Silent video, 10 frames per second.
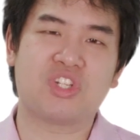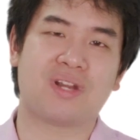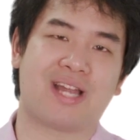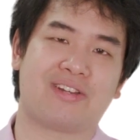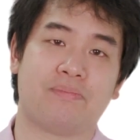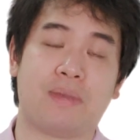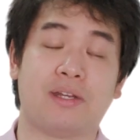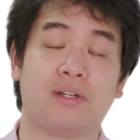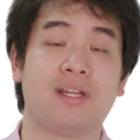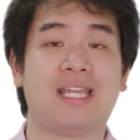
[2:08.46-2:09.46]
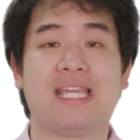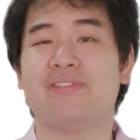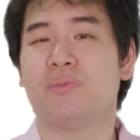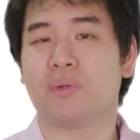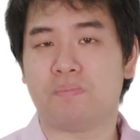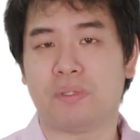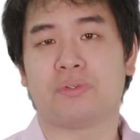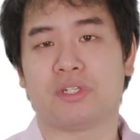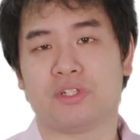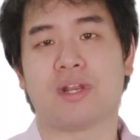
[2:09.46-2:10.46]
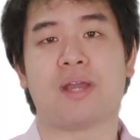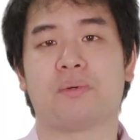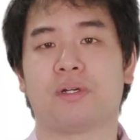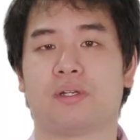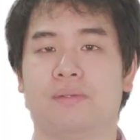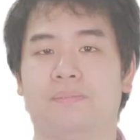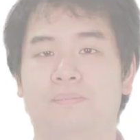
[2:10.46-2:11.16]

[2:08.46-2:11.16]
interactive manner even when building your network.